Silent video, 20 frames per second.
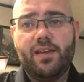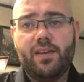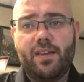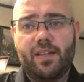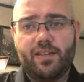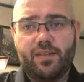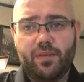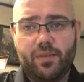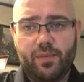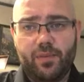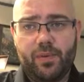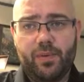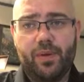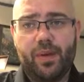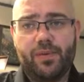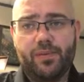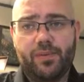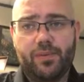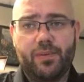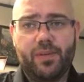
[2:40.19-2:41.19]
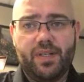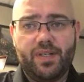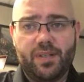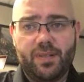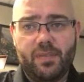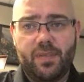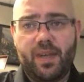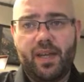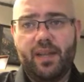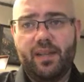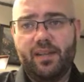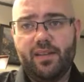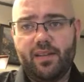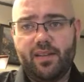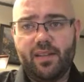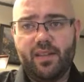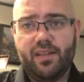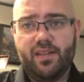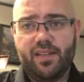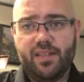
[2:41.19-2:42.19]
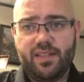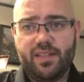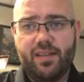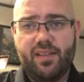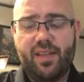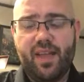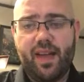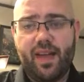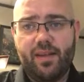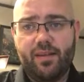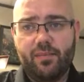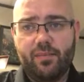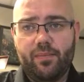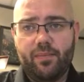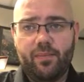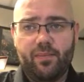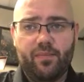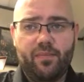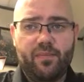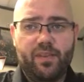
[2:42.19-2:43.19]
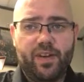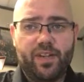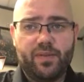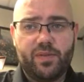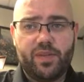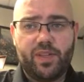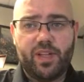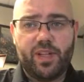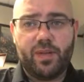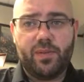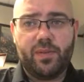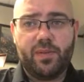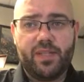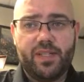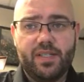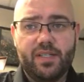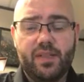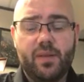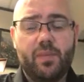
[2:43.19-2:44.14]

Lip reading: And so we will have to resubmit and this and that and face with incomplete.